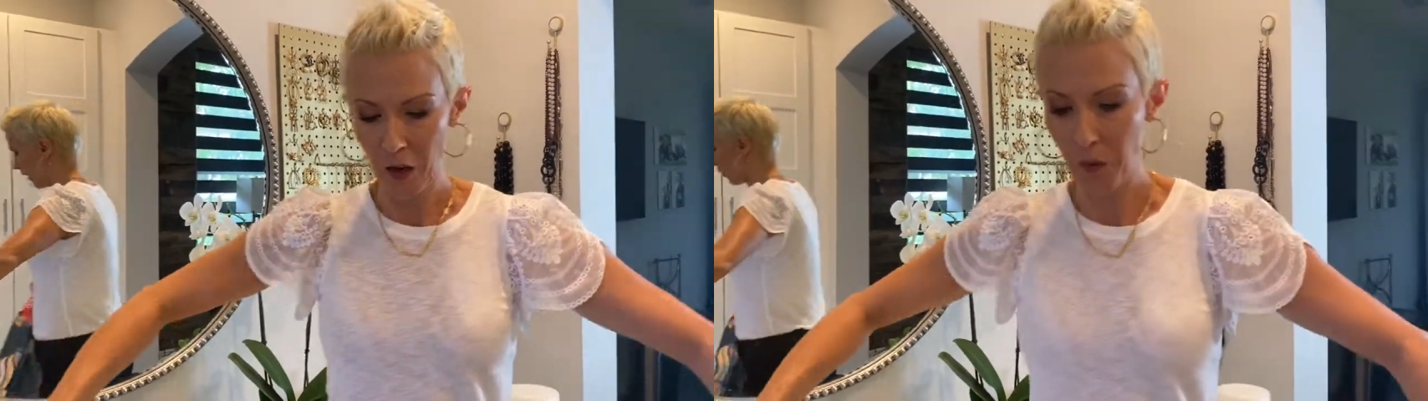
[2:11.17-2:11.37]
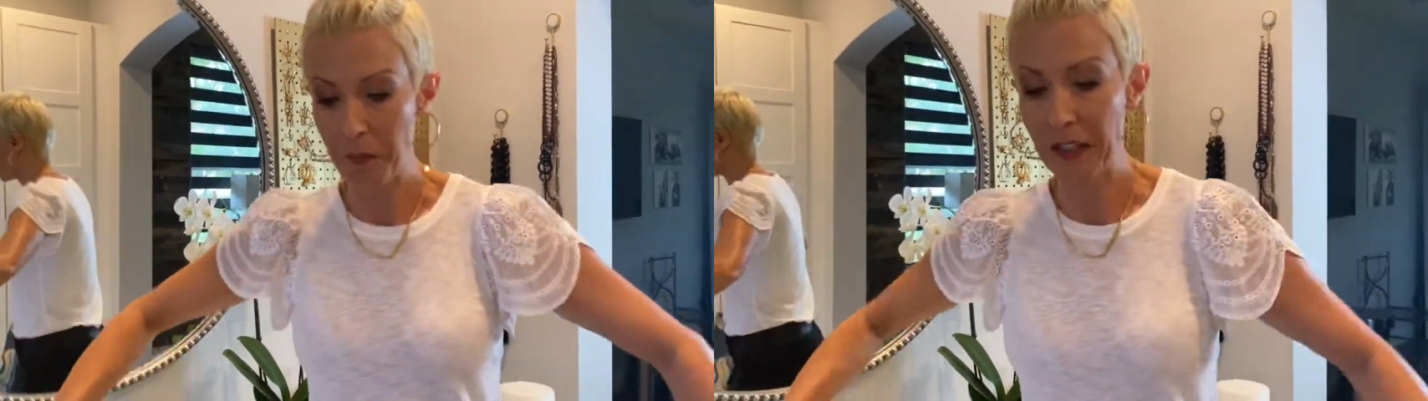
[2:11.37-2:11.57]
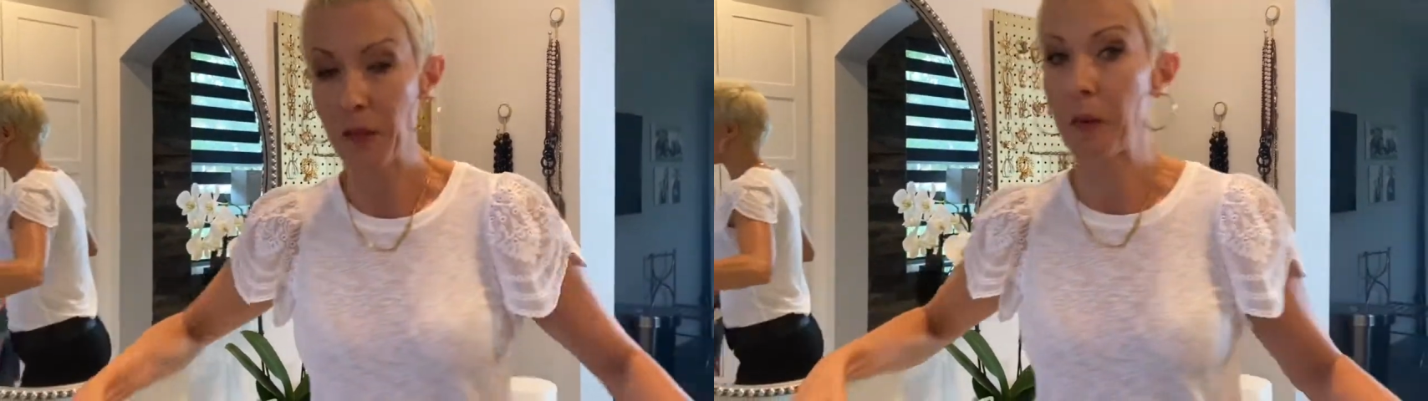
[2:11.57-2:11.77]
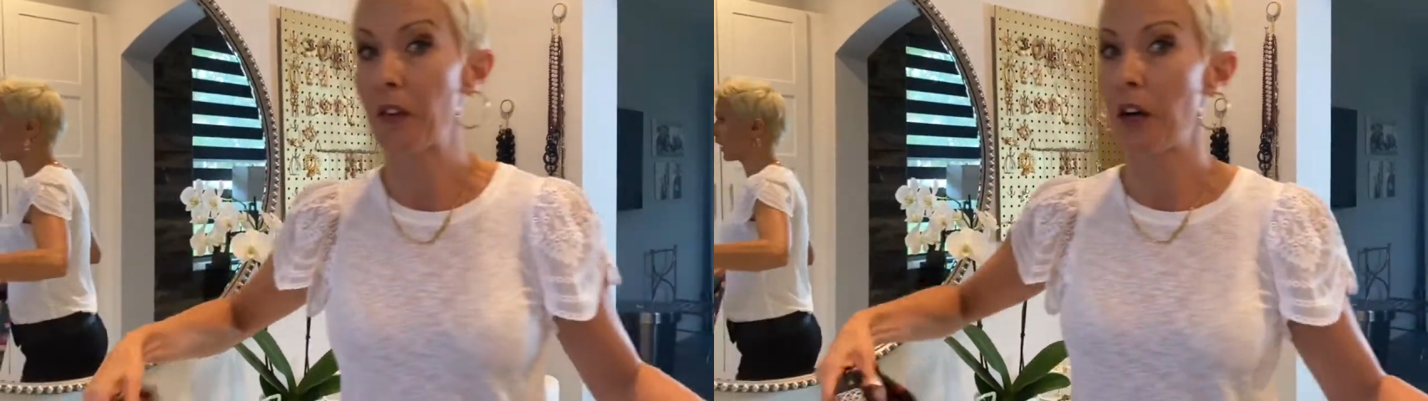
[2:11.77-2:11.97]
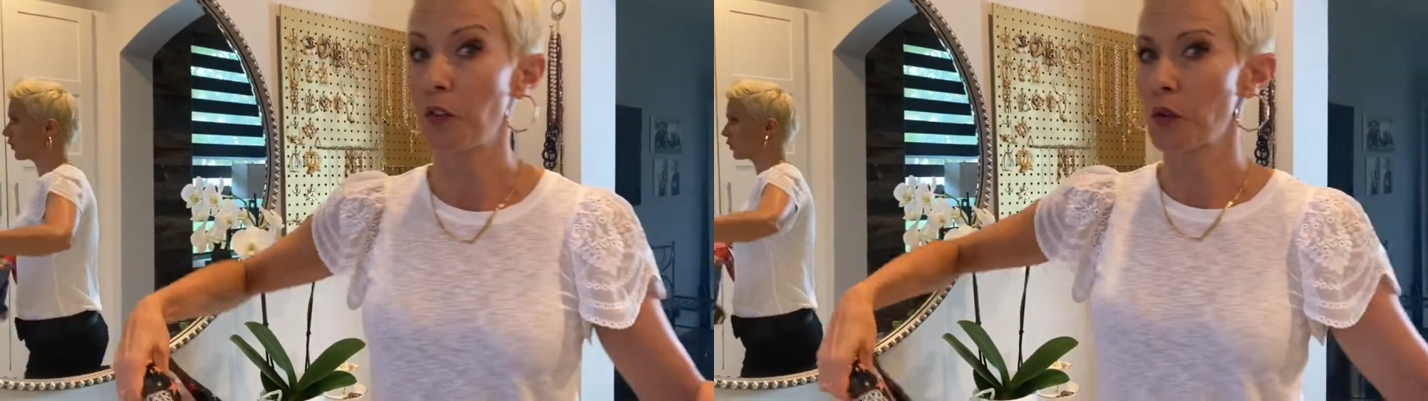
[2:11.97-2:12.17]
Reminds me of
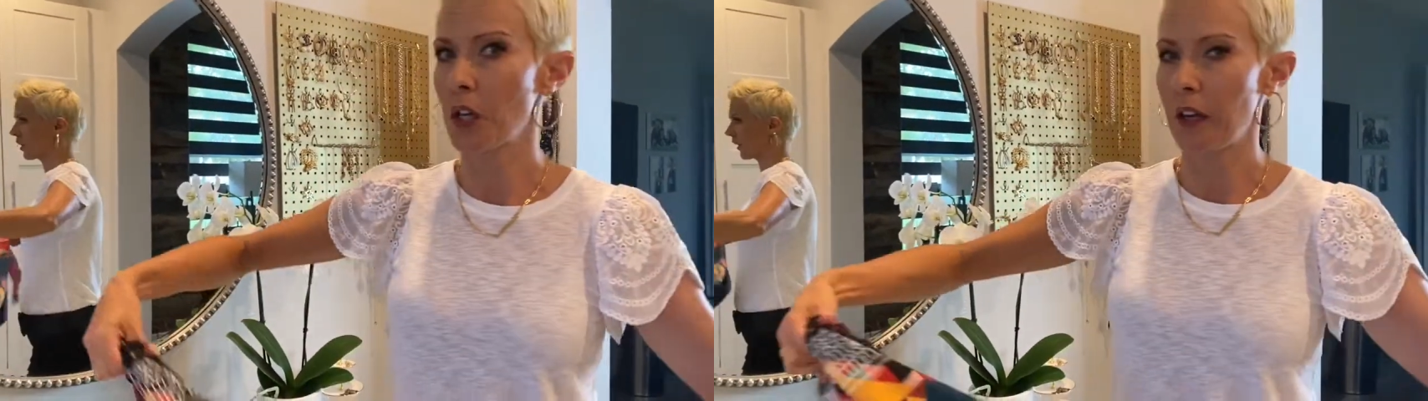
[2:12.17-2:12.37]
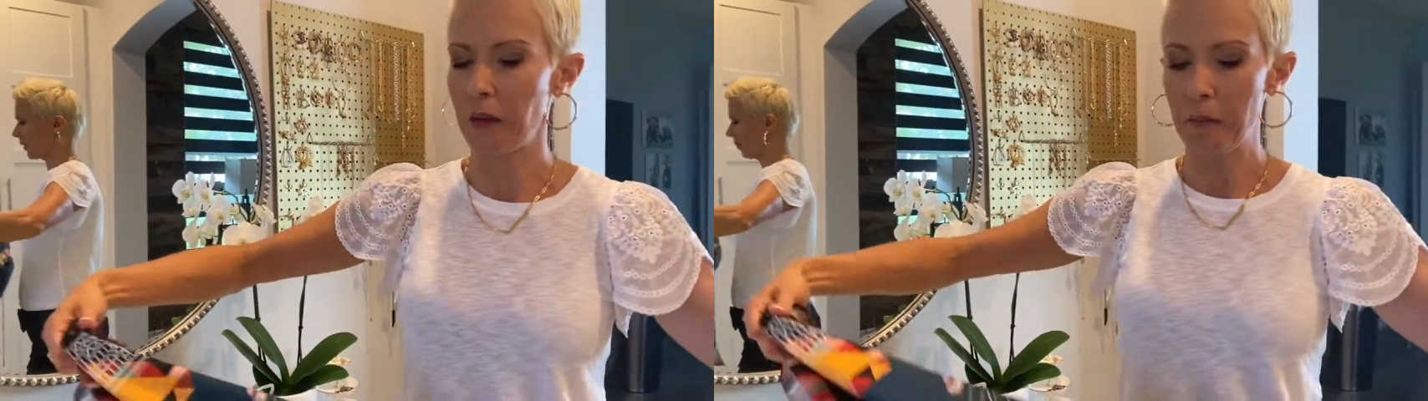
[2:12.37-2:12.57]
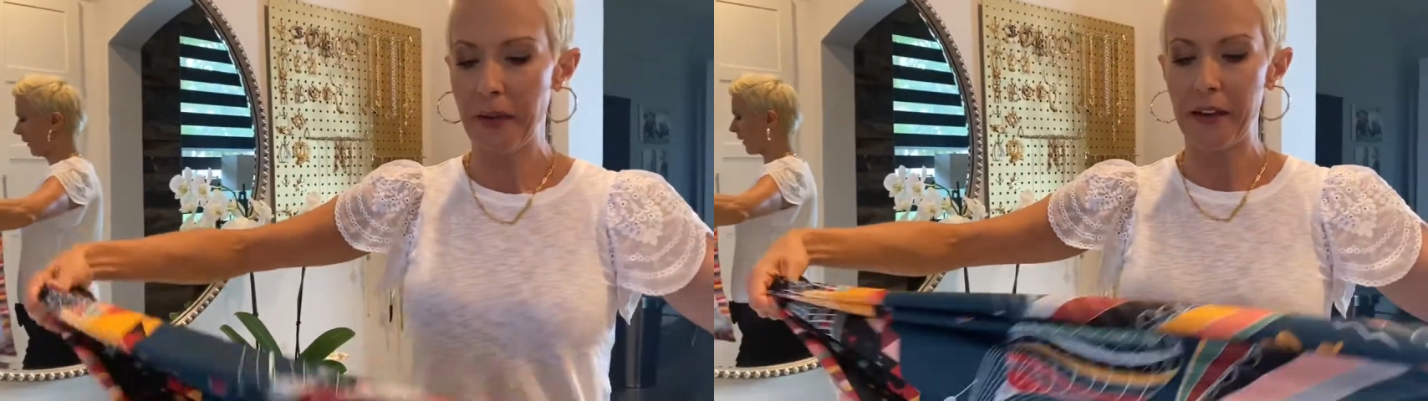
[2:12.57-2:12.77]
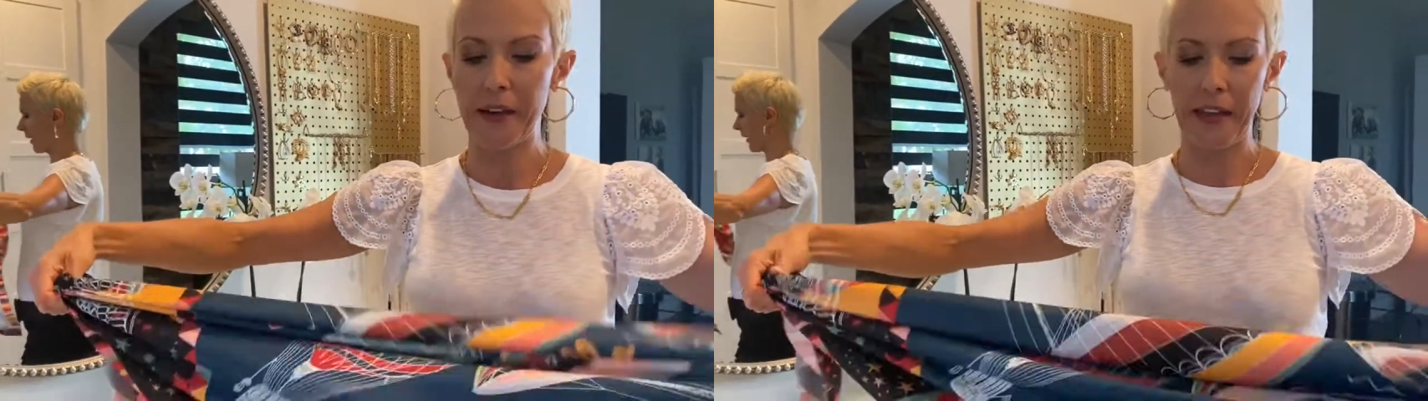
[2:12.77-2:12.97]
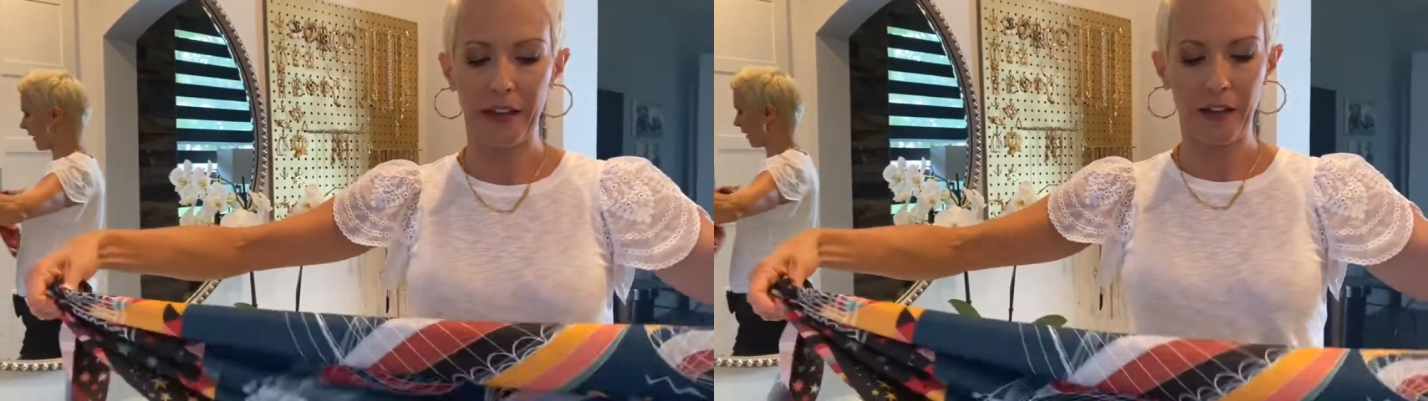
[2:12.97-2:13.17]
how you tie a
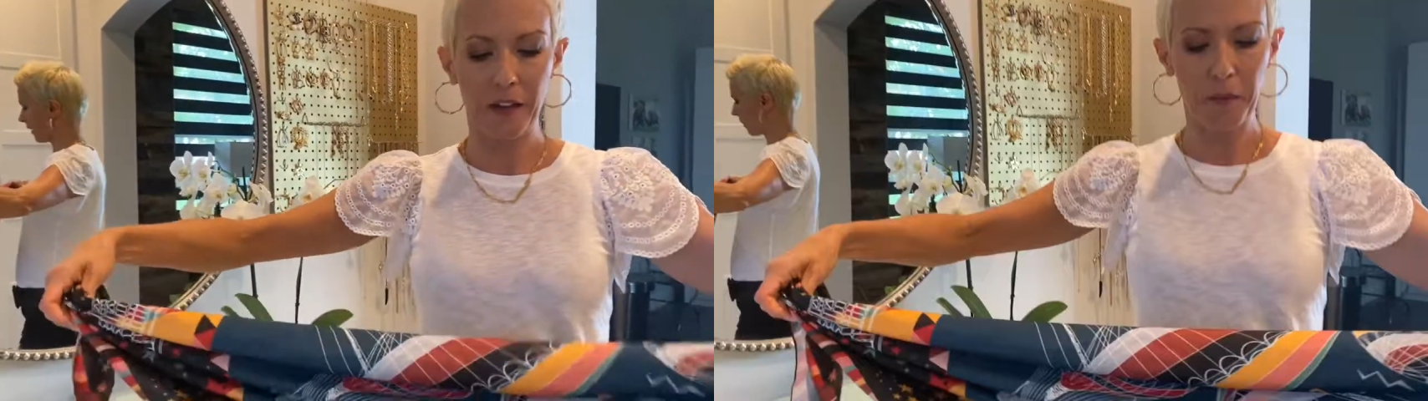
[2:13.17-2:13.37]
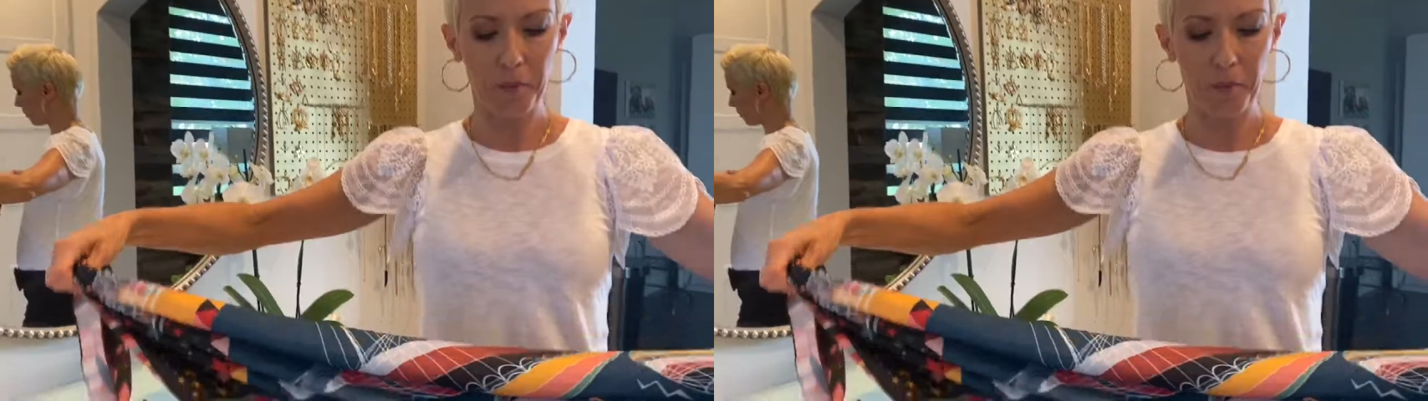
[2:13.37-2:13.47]
bandana,